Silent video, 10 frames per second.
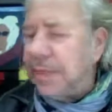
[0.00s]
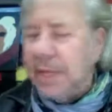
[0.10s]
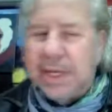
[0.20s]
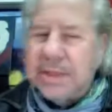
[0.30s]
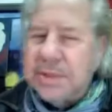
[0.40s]

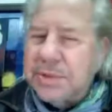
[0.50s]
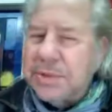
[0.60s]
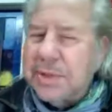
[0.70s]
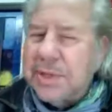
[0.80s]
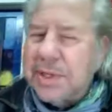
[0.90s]
Yes, we're
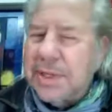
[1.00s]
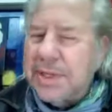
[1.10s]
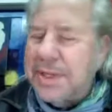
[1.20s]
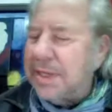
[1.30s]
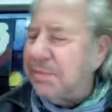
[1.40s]
still looking at the
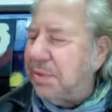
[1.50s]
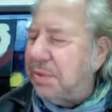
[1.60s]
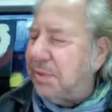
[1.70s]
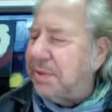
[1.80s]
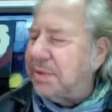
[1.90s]

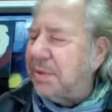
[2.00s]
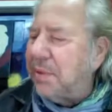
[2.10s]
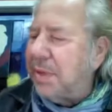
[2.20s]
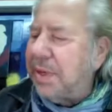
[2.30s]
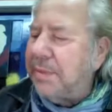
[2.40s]
textbook once in a
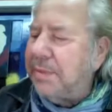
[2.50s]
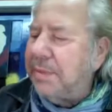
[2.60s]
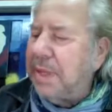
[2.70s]
while.